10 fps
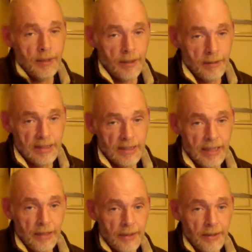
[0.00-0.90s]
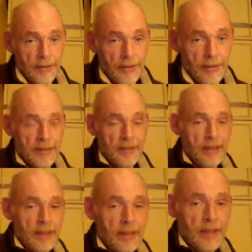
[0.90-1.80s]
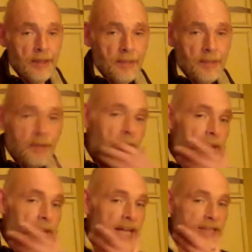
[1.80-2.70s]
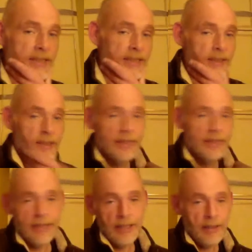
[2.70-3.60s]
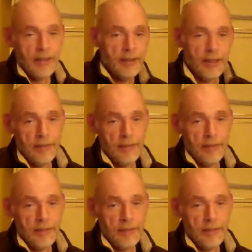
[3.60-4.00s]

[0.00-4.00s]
we'll see how it goes. I mean, I'm not going up there with a mask, and I'll say, look,